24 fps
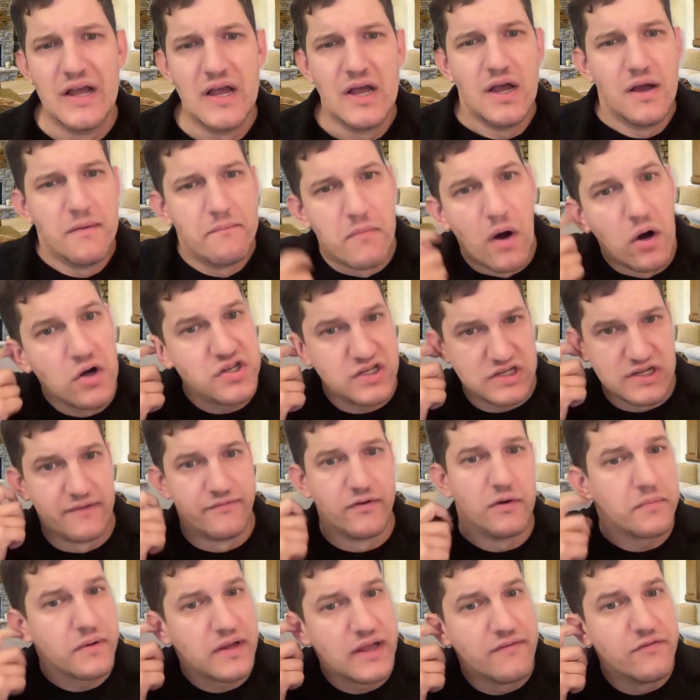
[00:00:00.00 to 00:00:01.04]
most of
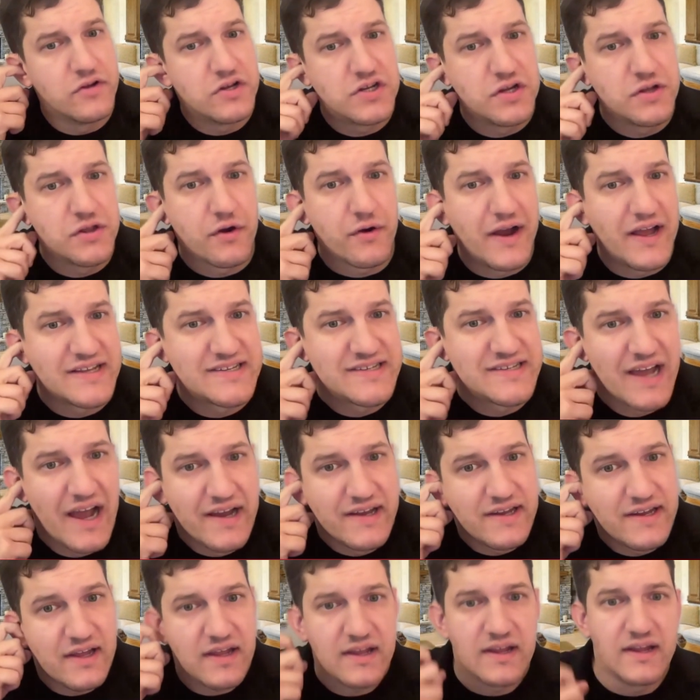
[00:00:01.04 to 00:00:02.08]
them give it to their
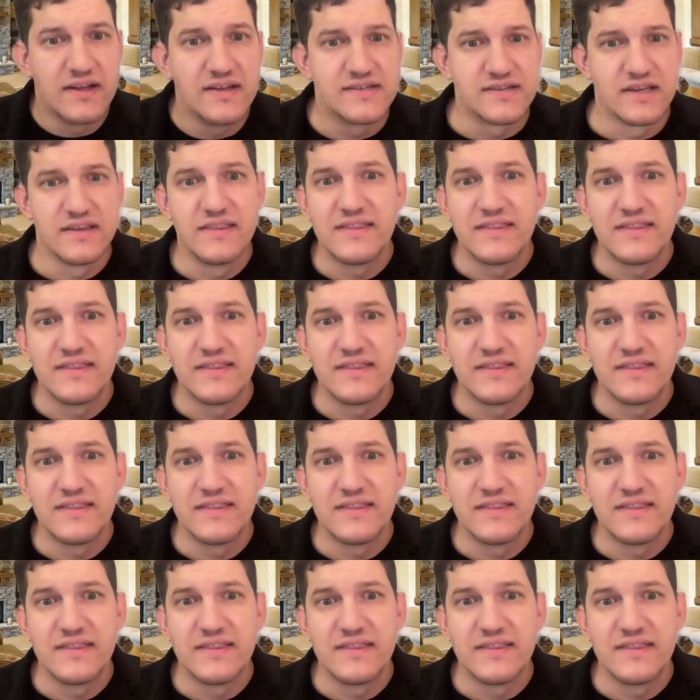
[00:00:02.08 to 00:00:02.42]
SIDs,